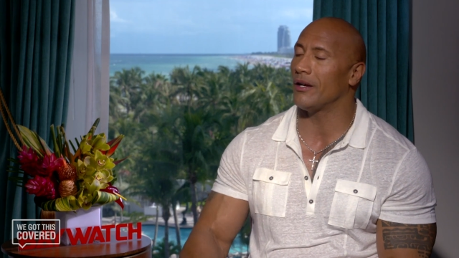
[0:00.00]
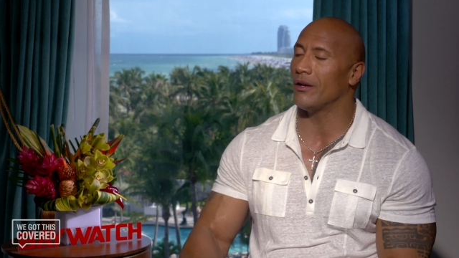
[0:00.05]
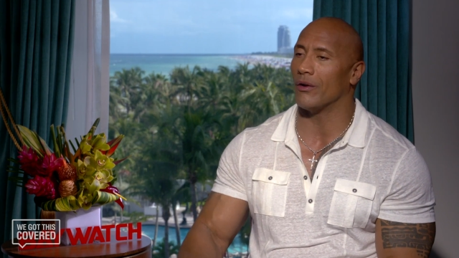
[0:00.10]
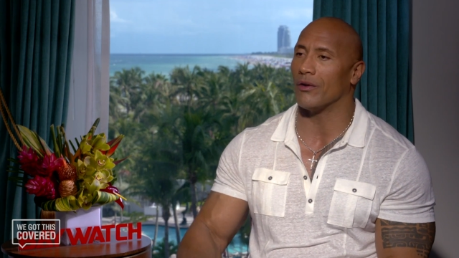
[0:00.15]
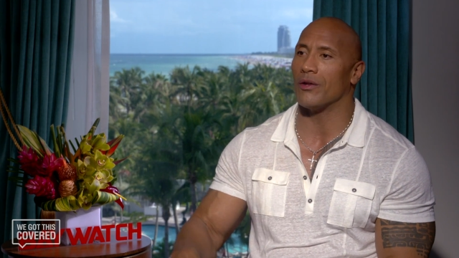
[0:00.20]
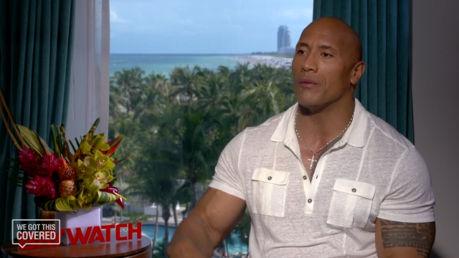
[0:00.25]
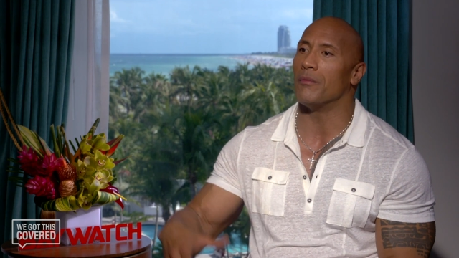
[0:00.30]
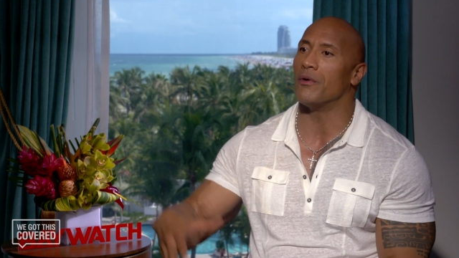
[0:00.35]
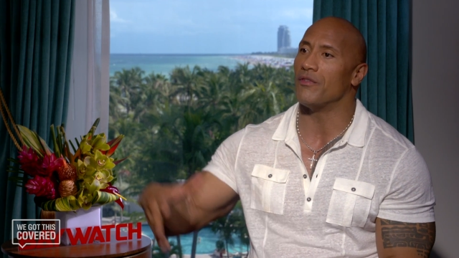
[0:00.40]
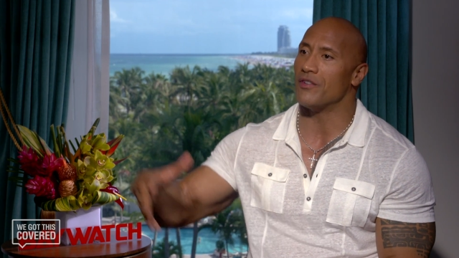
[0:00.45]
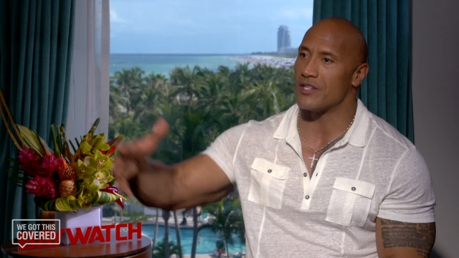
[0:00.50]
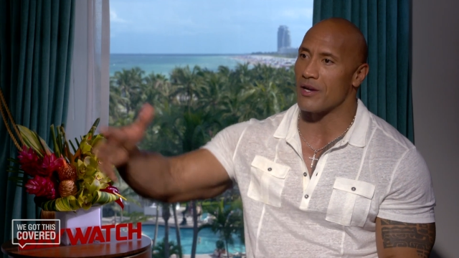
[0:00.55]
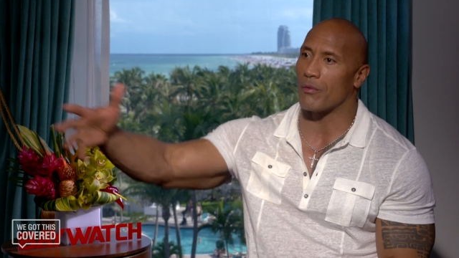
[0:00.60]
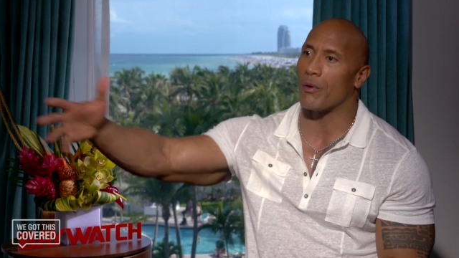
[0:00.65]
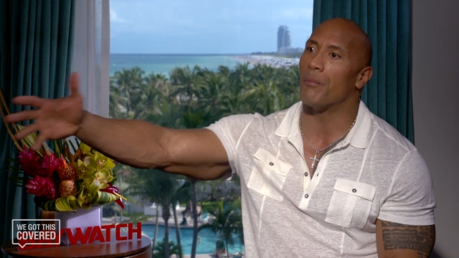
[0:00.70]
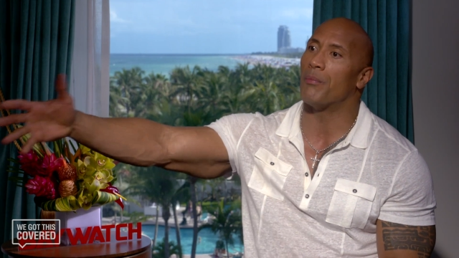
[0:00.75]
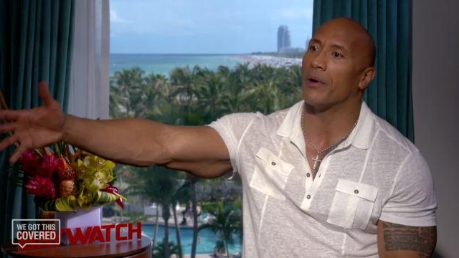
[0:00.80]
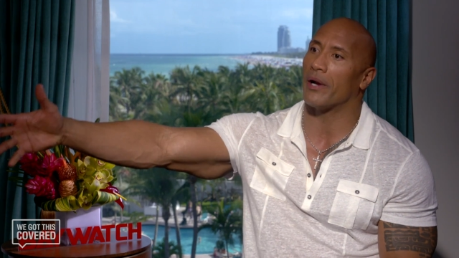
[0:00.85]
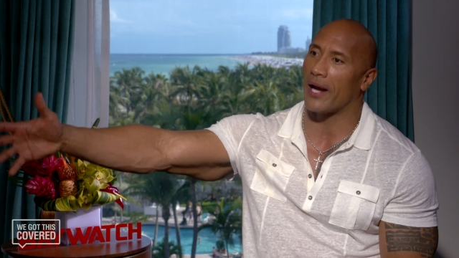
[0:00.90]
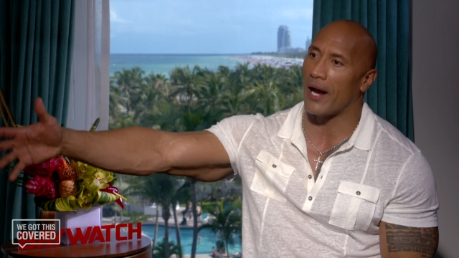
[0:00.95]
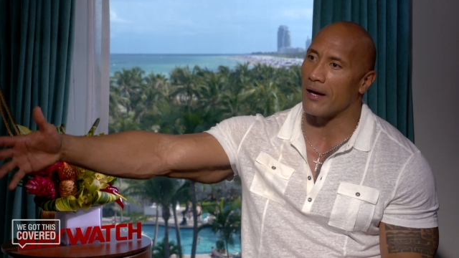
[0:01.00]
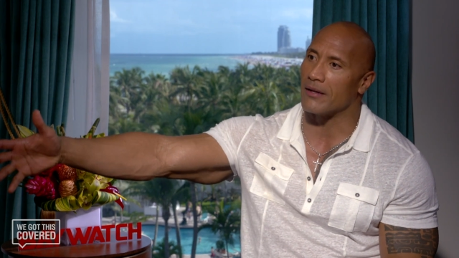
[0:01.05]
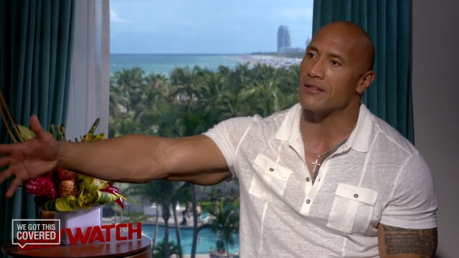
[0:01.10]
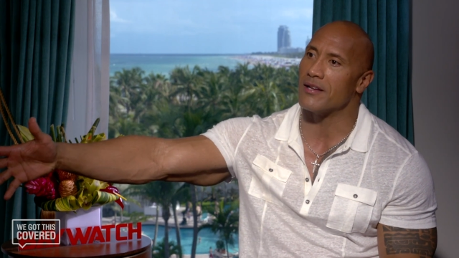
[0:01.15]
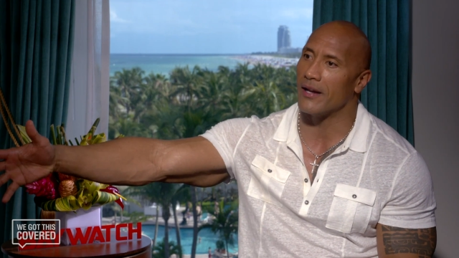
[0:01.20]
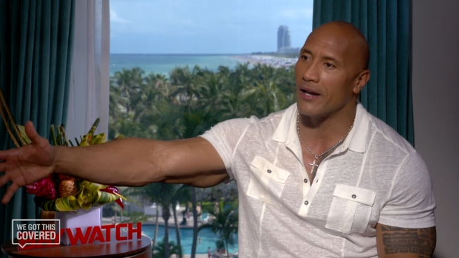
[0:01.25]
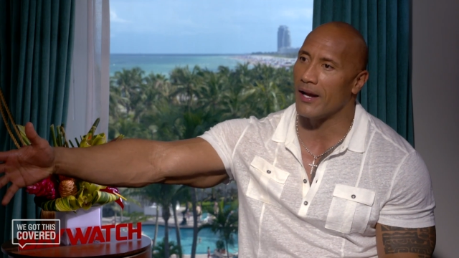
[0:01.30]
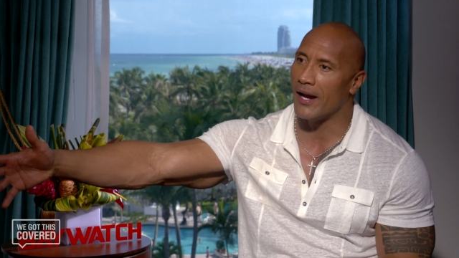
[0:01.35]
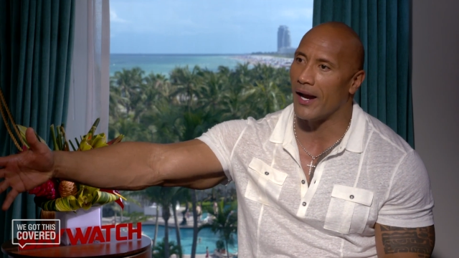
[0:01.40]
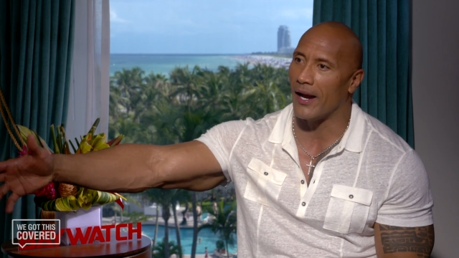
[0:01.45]
the movies that we're putting out
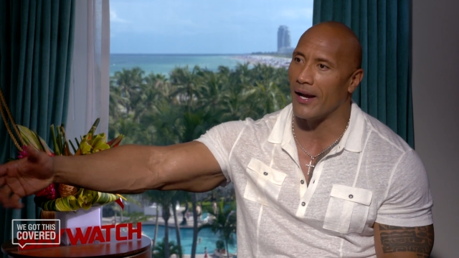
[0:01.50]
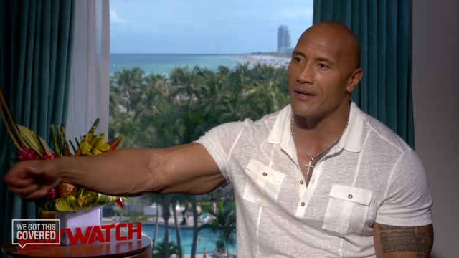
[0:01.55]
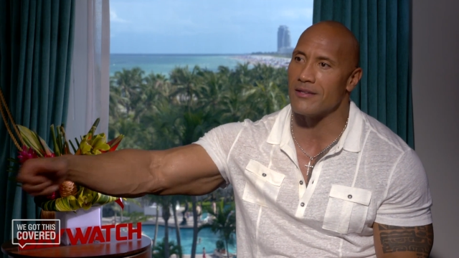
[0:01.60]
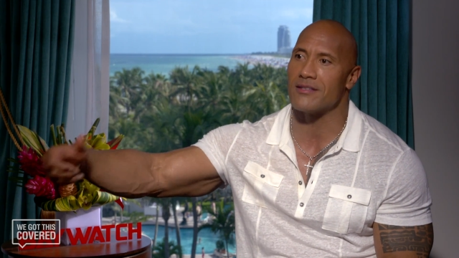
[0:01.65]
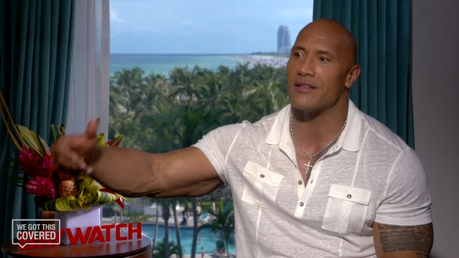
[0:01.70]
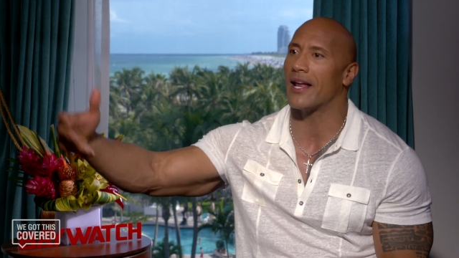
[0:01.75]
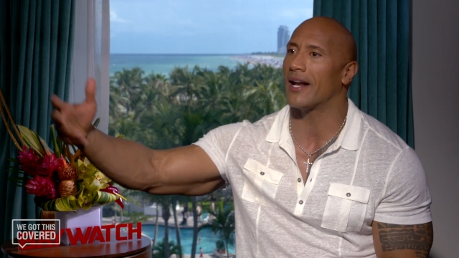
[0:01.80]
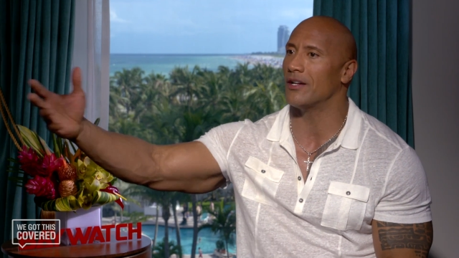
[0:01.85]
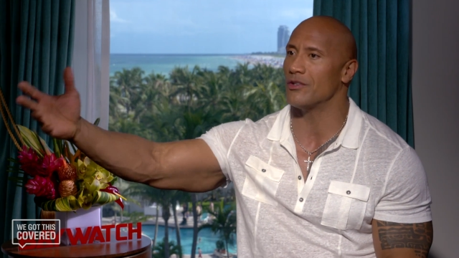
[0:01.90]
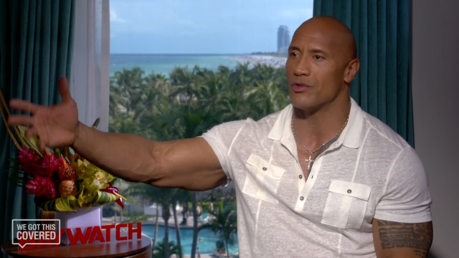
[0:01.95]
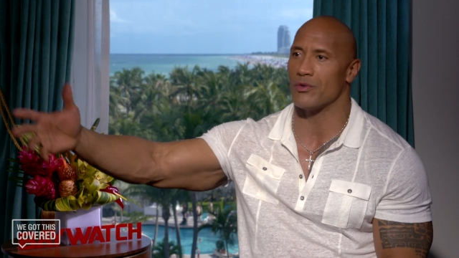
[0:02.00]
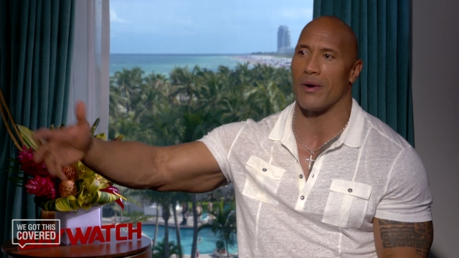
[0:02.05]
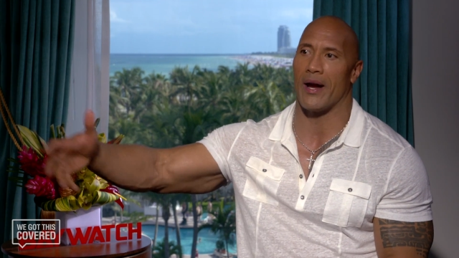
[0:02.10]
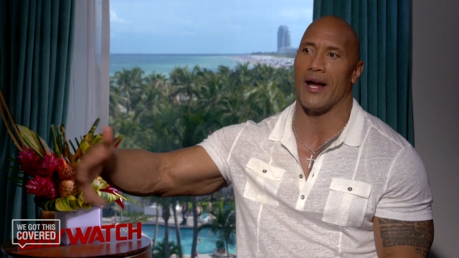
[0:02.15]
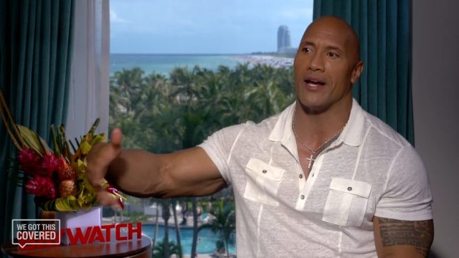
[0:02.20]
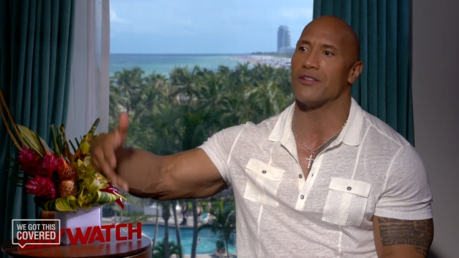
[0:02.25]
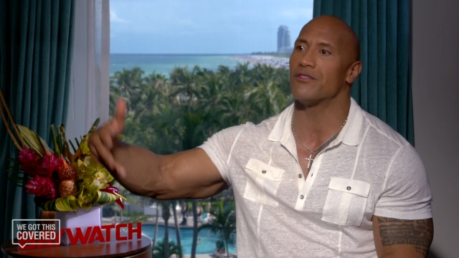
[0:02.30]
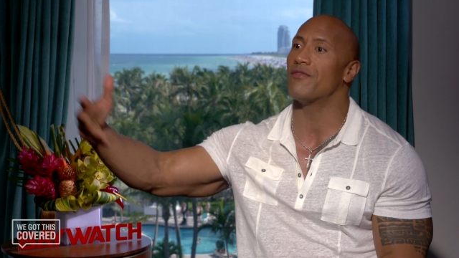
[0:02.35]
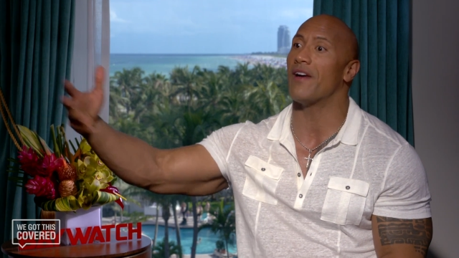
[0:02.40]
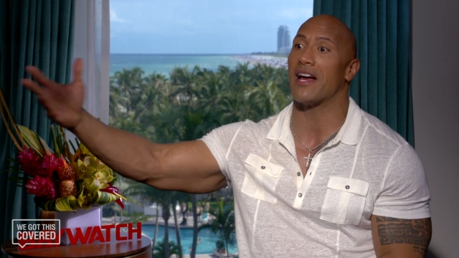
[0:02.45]
today, San Andreas,